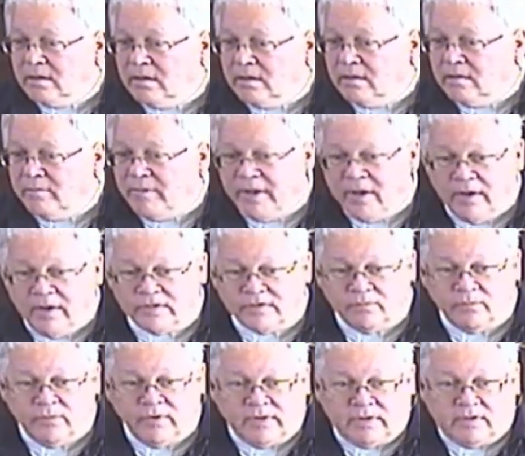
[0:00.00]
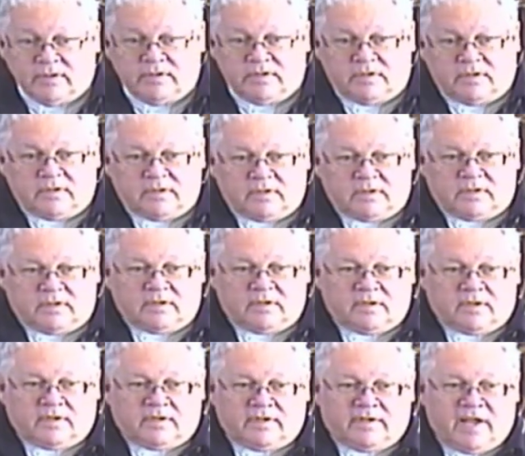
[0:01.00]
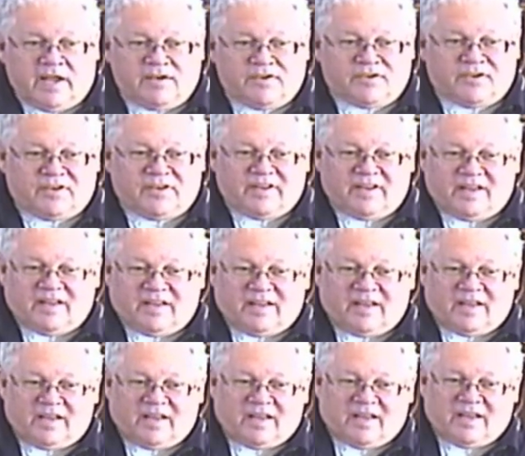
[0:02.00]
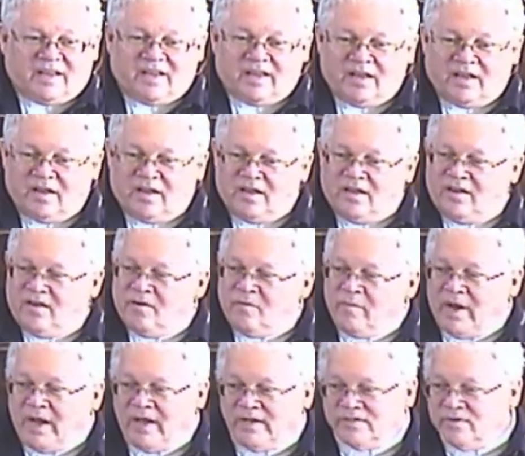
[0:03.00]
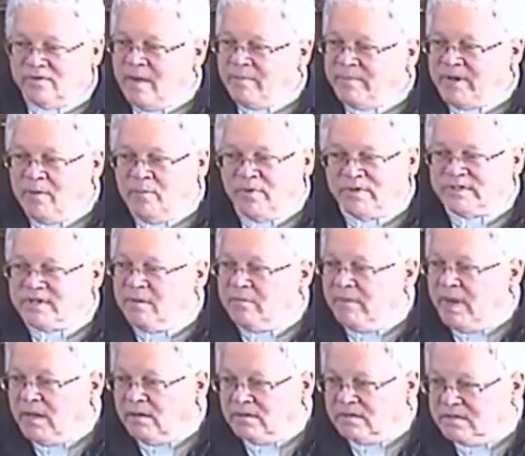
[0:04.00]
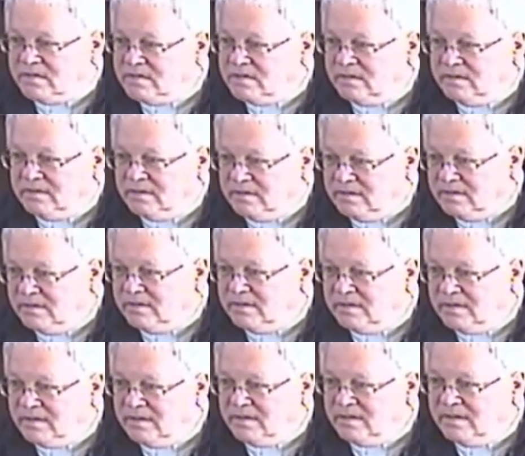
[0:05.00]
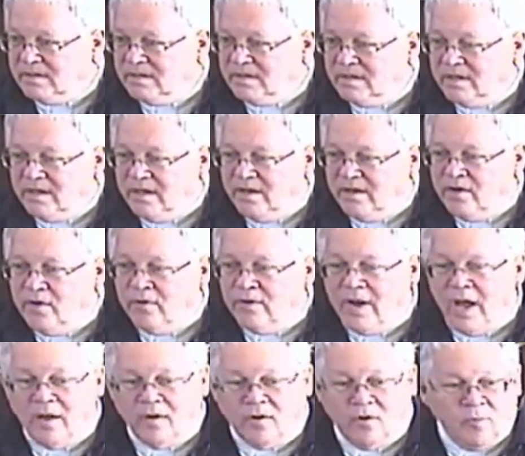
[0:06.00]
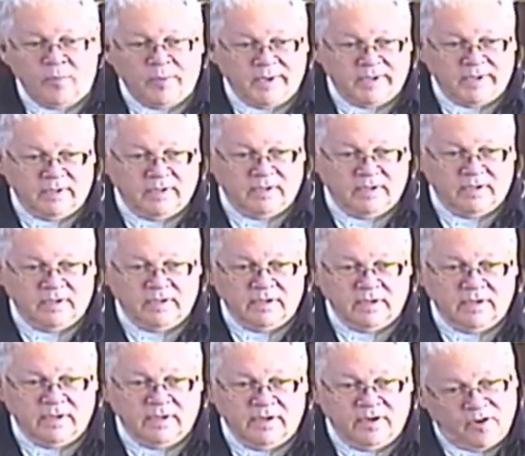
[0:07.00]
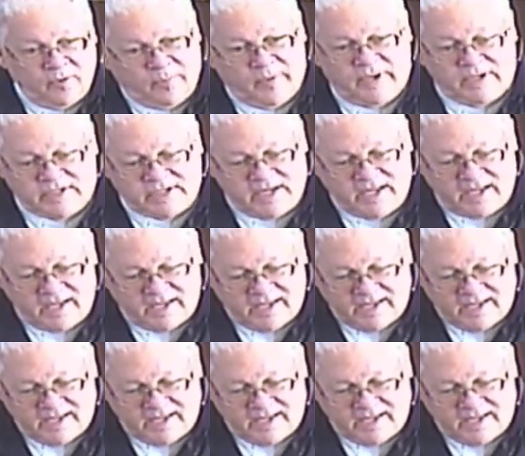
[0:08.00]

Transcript: Because with the tension, your mind's wrapped up with something else. You're not open. You're busy.